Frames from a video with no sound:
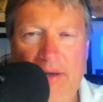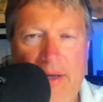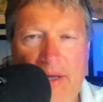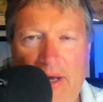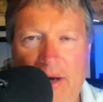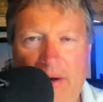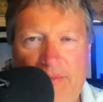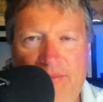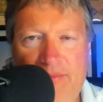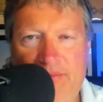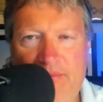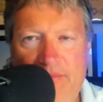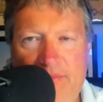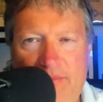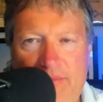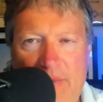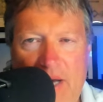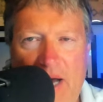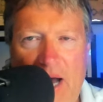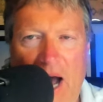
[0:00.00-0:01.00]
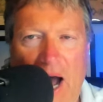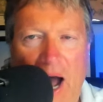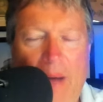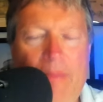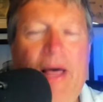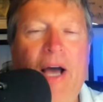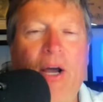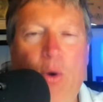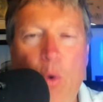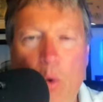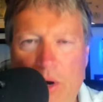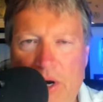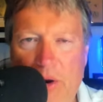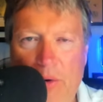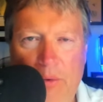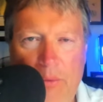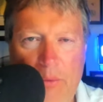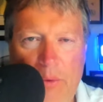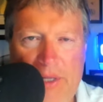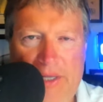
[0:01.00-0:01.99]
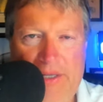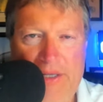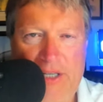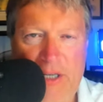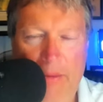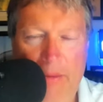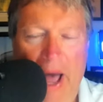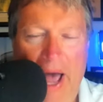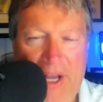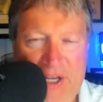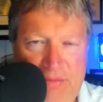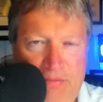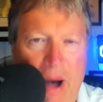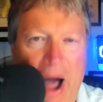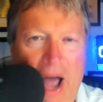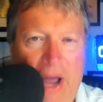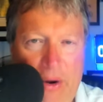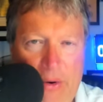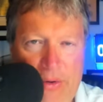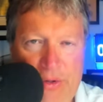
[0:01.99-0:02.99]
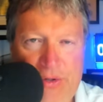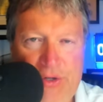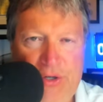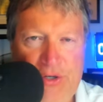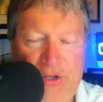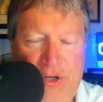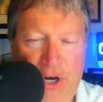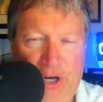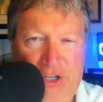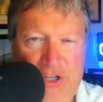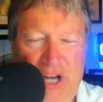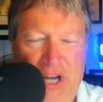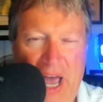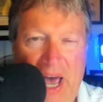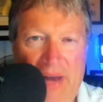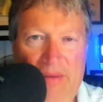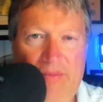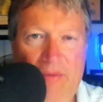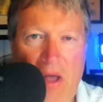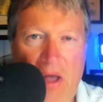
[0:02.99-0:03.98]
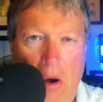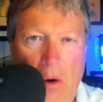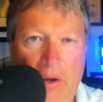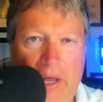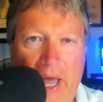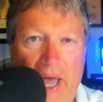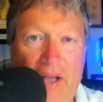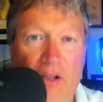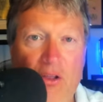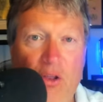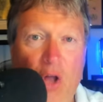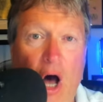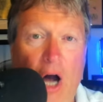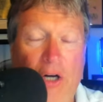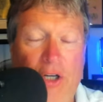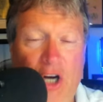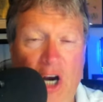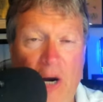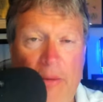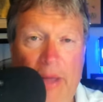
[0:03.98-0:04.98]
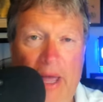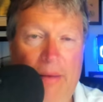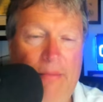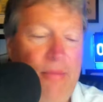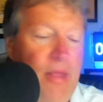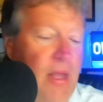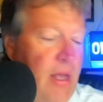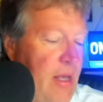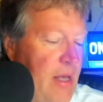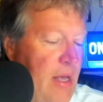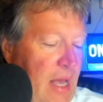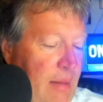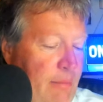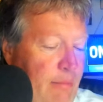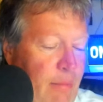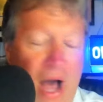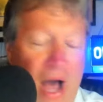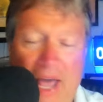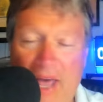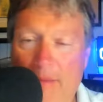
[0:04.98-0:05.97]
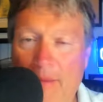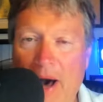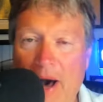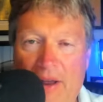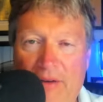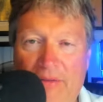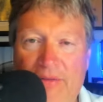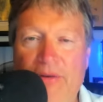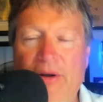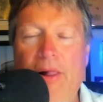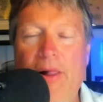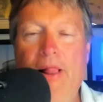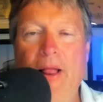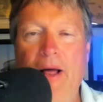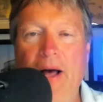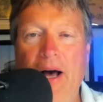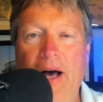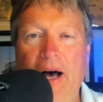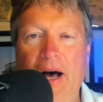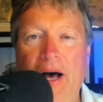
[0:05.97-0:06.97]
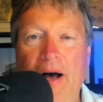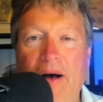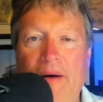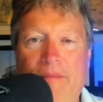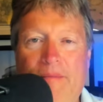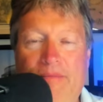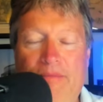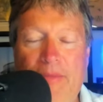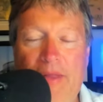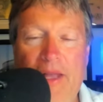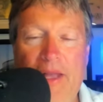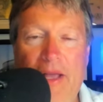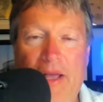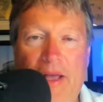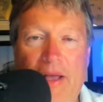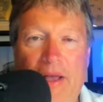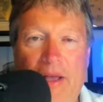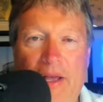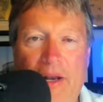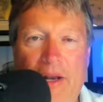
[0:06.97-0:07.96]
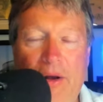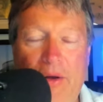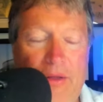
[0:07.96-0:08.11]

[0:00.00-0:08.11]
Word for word: you know, I'm not going there with Tobias Myers just yet. Okay. Long term him and buy him out of, uh, you